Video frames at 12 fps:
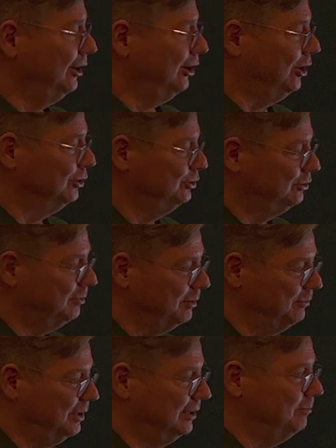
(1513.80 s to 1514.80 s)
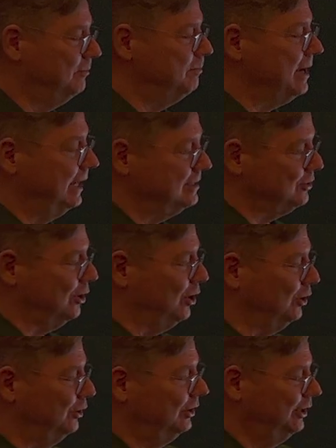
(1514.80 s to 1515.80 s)
on, based
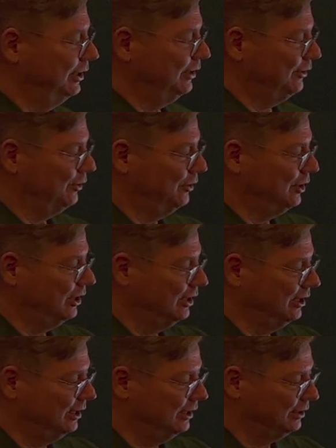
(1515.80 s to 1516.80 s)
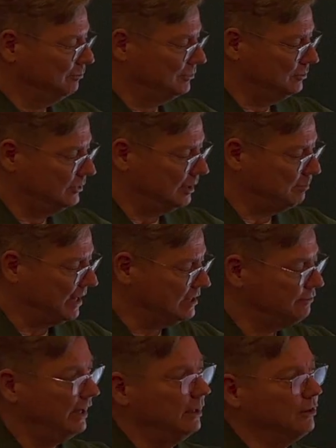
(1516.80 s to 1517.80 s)
on the
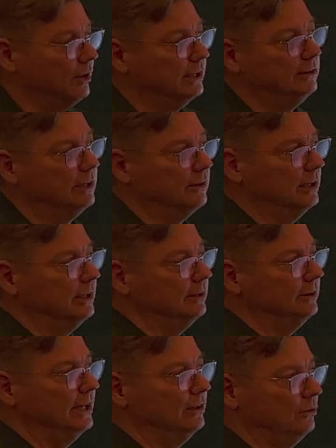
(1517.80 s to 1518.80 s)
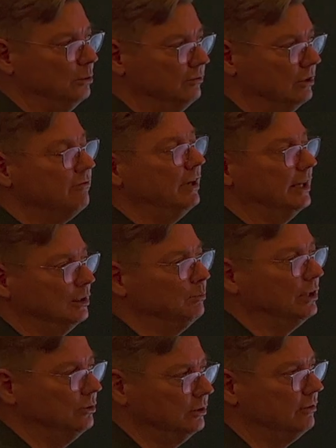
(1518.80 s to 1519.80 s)
pass-fail criteria that you've defined
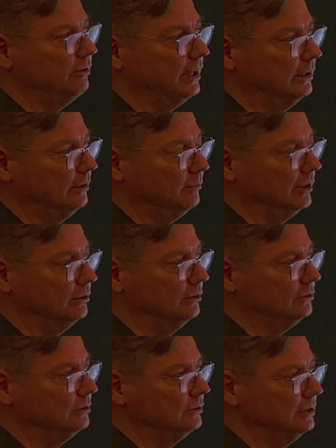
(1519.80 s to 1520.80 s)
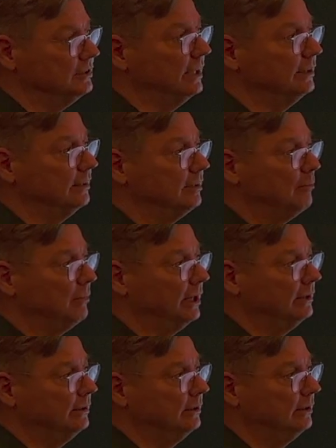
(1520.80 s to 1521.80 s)
when you define when you design the template.
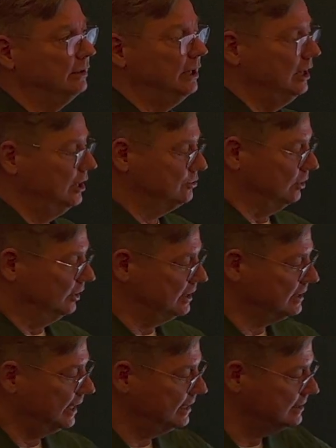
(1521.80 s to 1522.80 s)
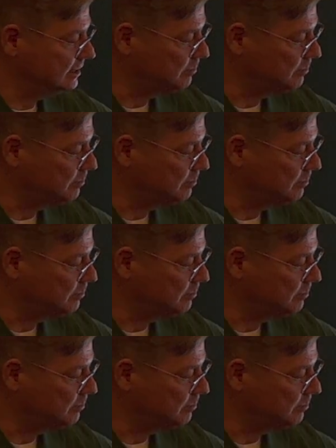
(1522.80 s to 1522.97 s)
Oh. So in this oh. case, it's